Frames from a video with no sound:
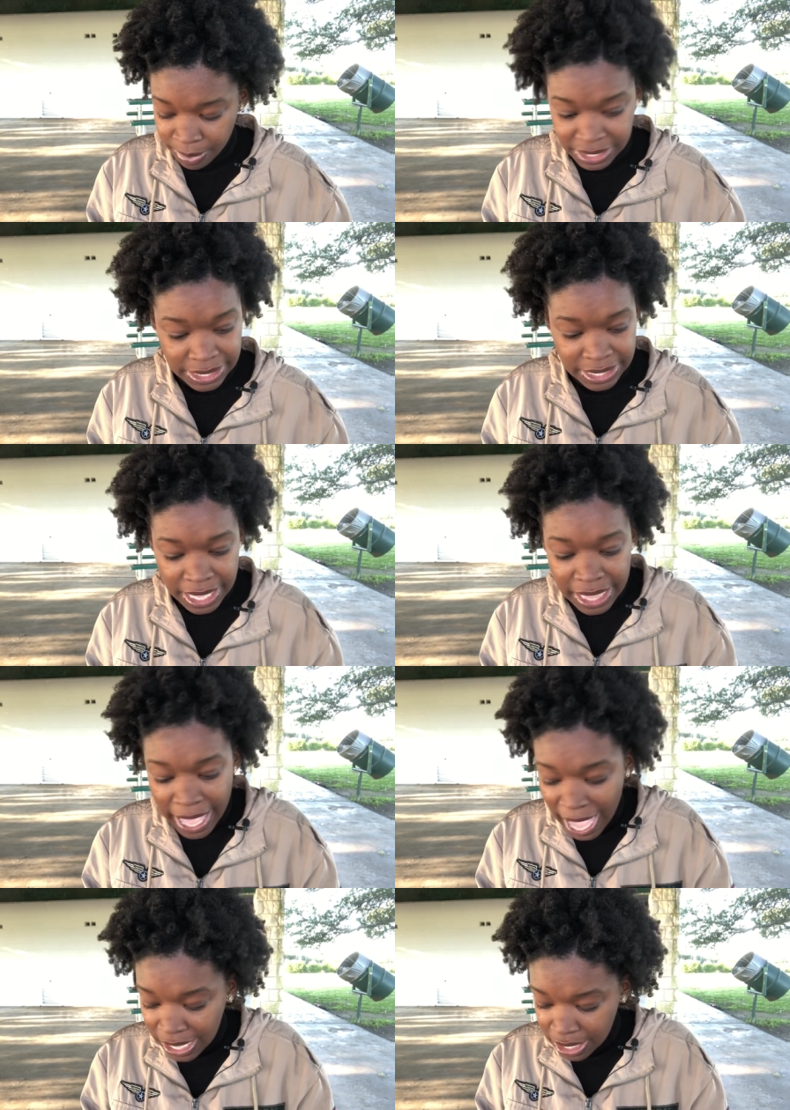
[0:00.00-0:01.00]
is he said that
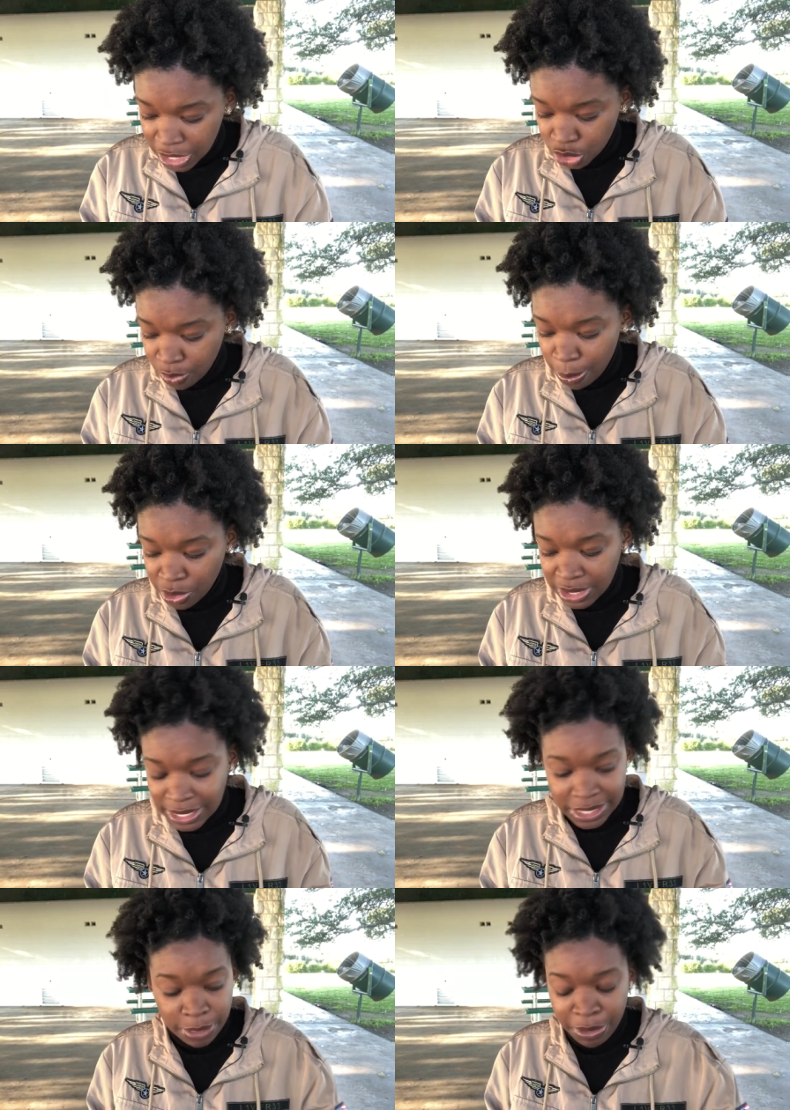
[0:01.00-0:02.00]
Adonijah
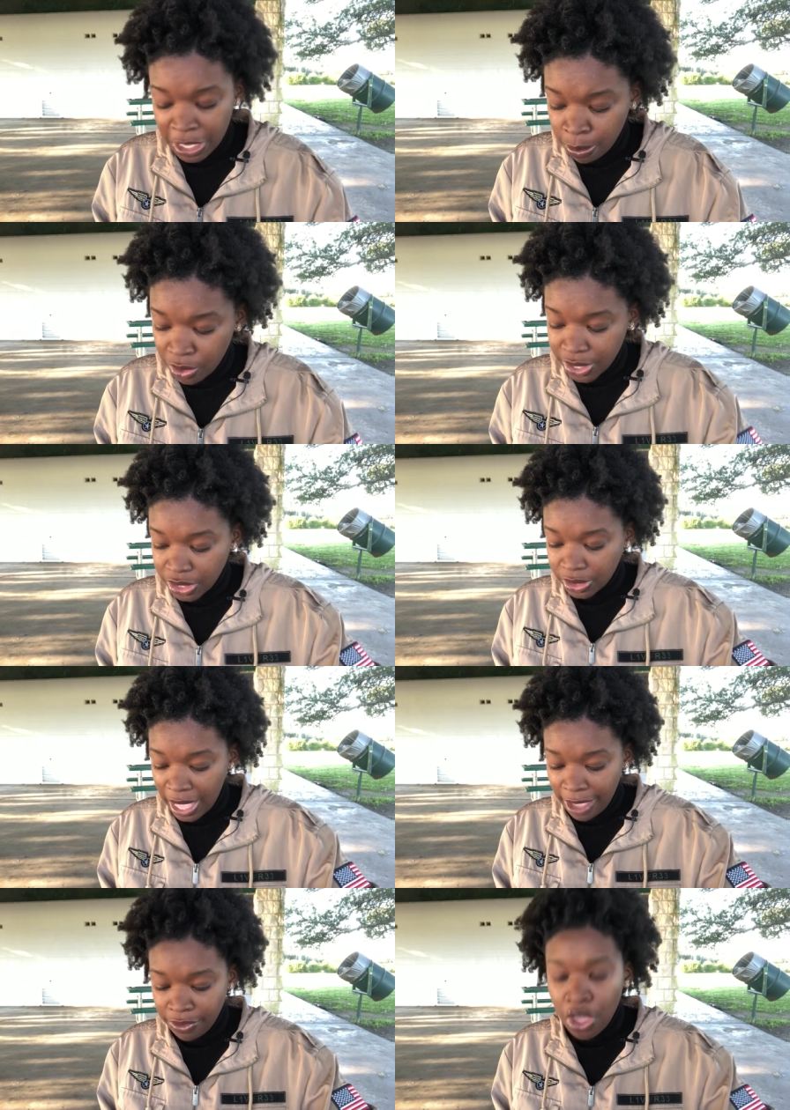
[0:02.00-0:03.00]
represents the people in your life